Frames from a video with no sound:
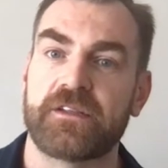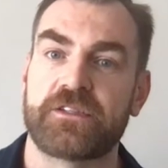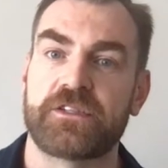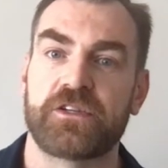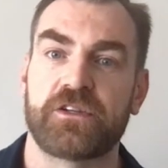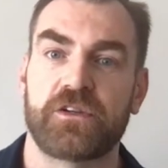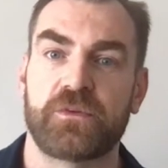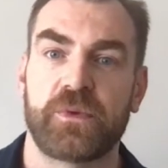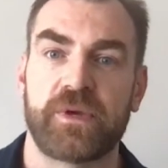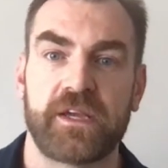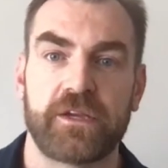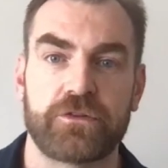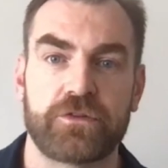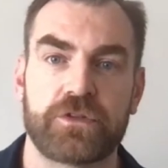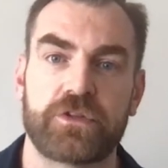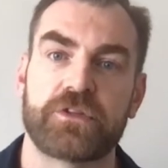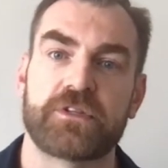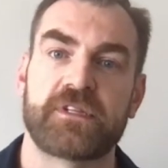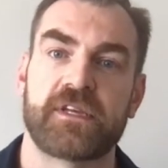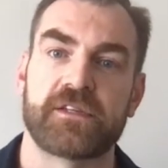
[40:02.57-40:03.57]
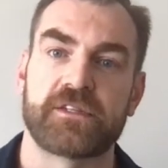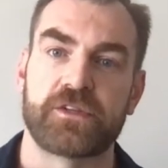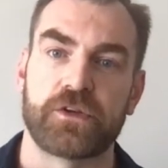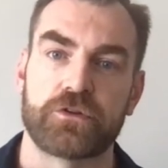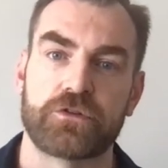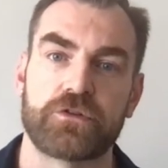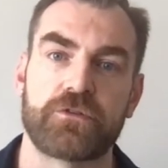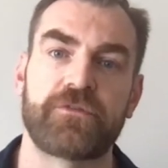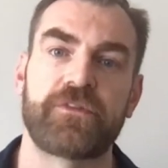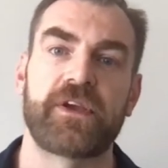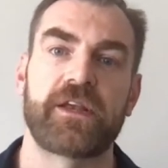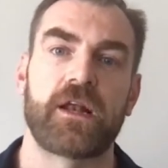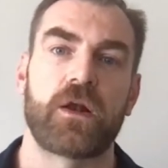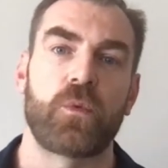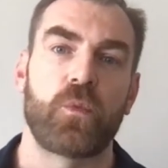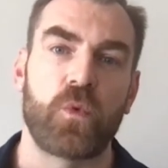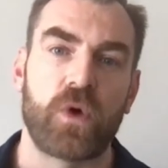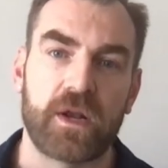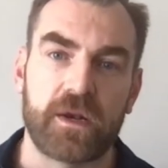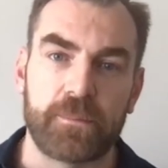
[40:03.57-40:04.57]
until we introduced our social feed,
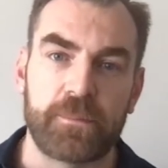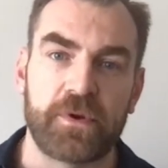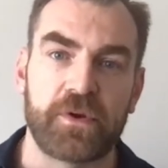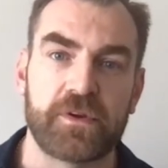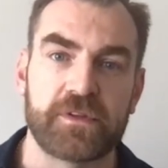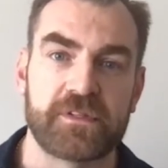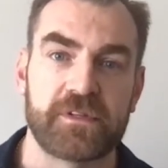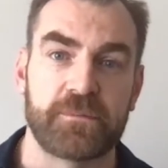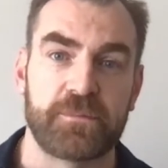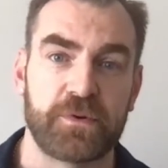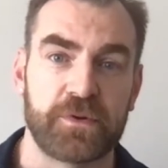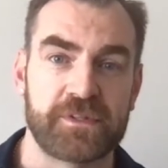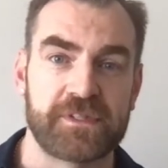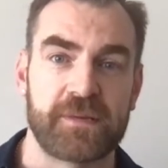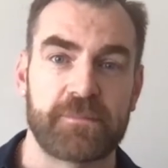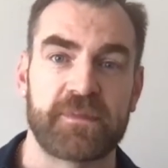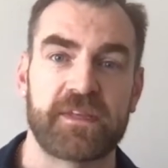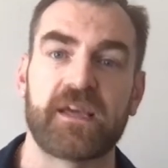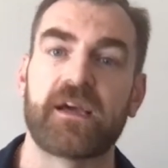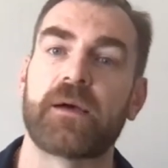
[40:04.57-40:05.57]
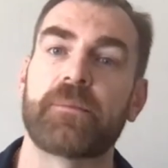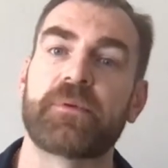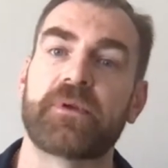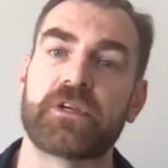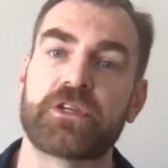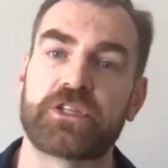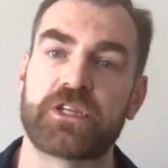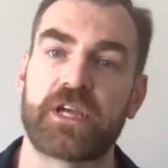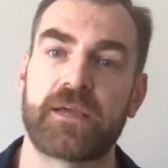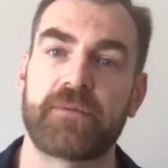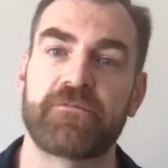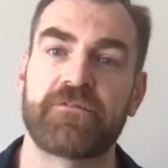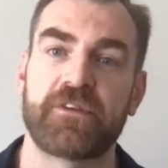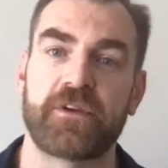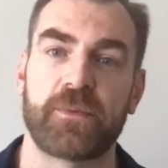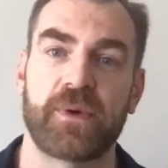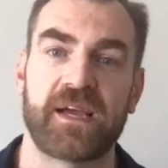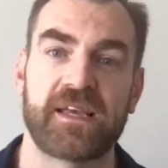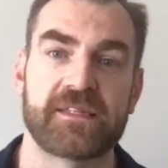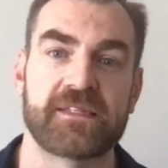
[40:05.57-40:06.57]
and one person put something up in a shame-free
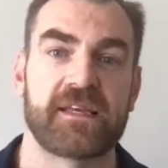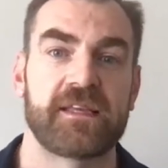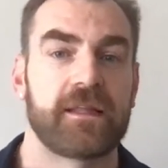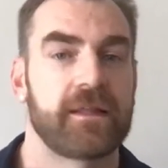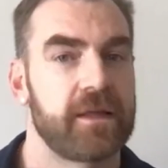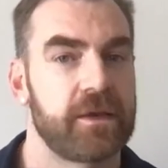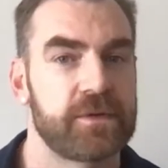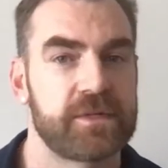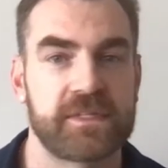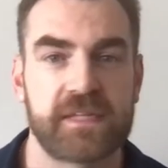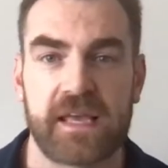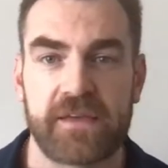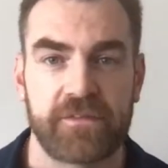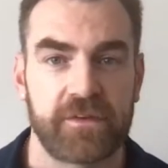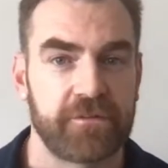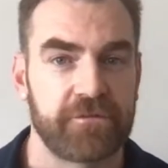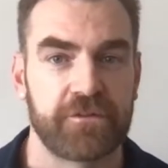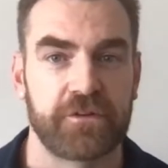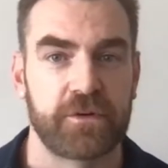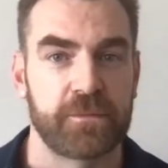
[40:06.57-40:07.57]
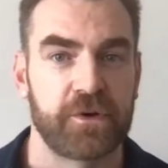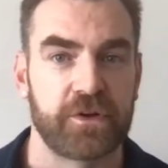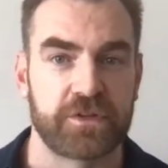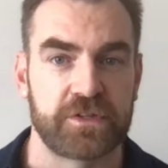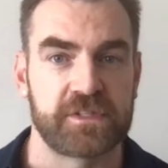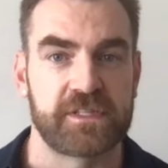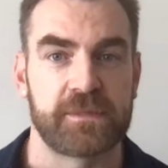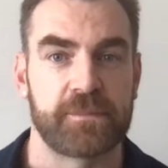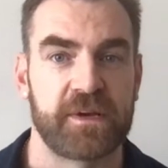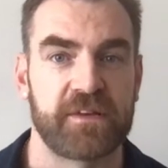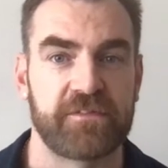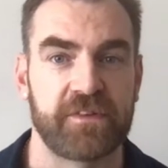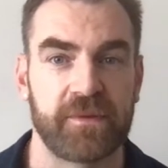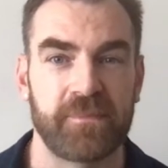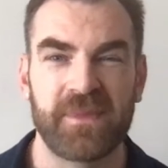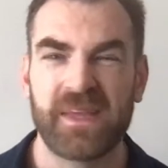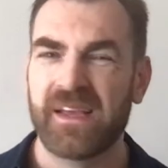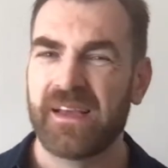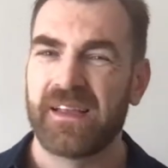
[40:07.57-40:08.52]
way saying that they were saving for an emergency buffer.